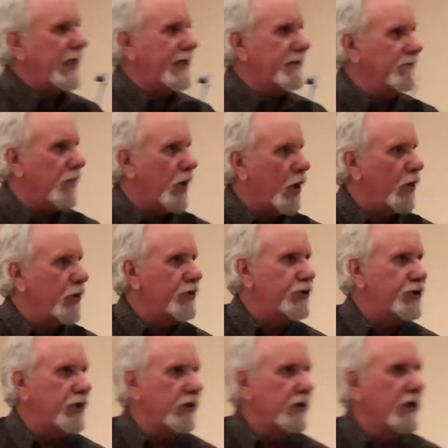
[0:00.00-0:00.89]

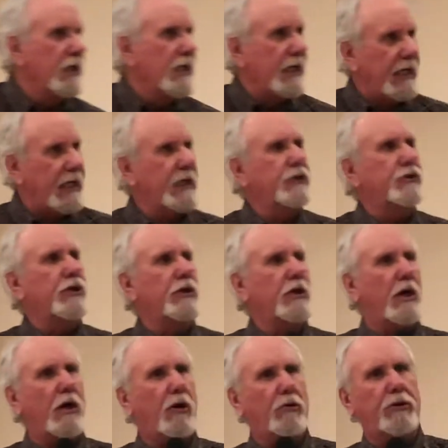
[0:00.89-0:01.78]
immersion into
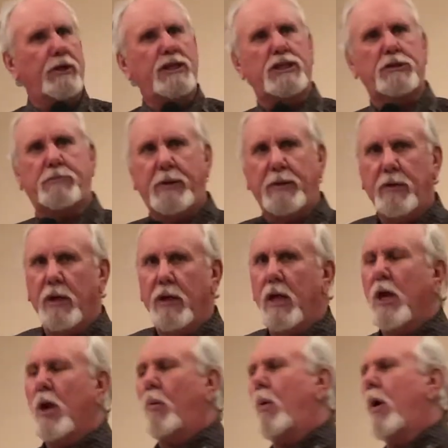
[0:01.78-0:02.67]
the Holy
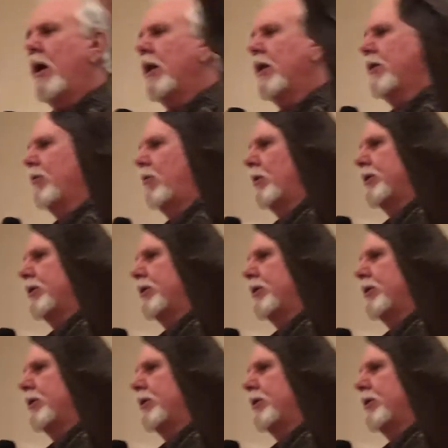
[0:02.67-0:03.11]
Spirit. What are the